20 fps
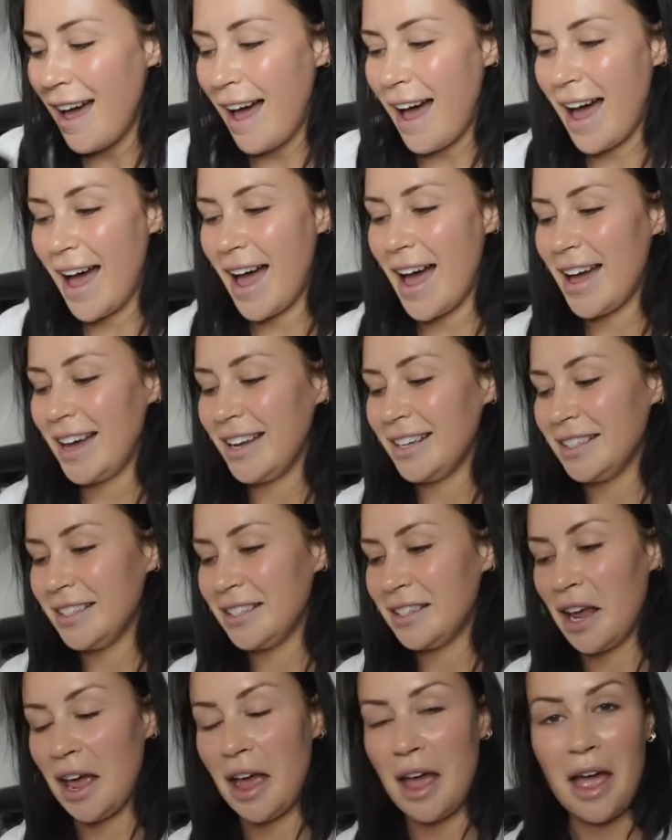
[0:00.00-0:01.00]

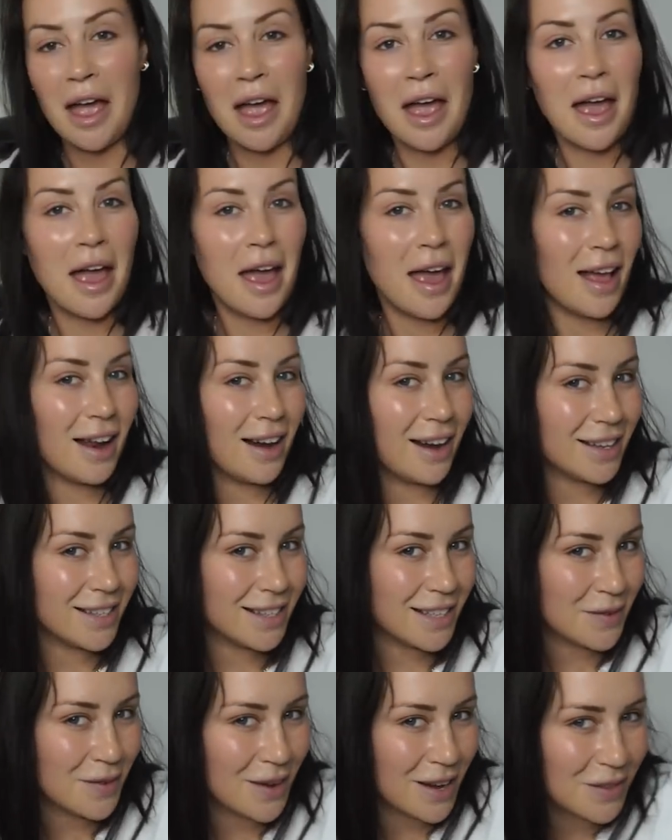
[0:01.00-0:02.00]
and let's
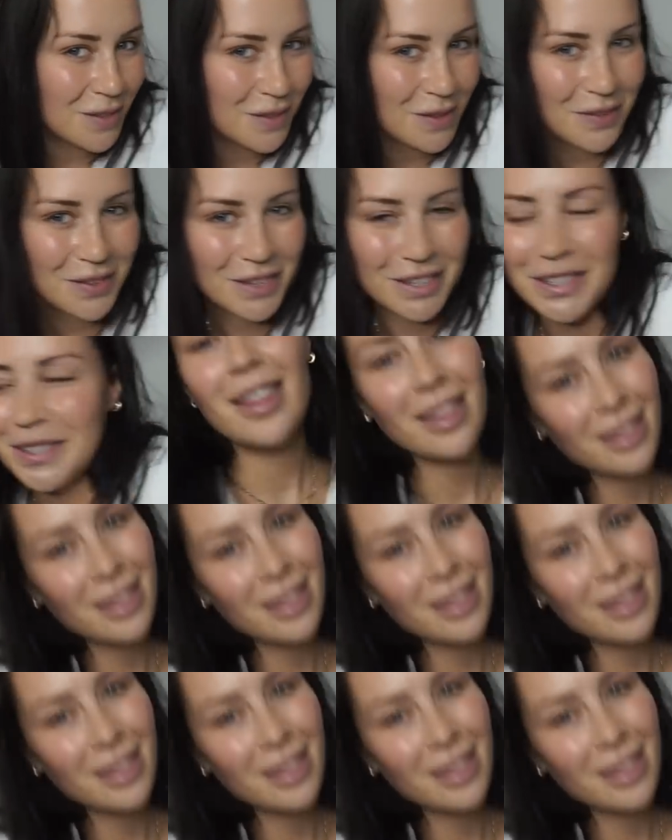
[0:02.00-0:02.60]
see what else we've got.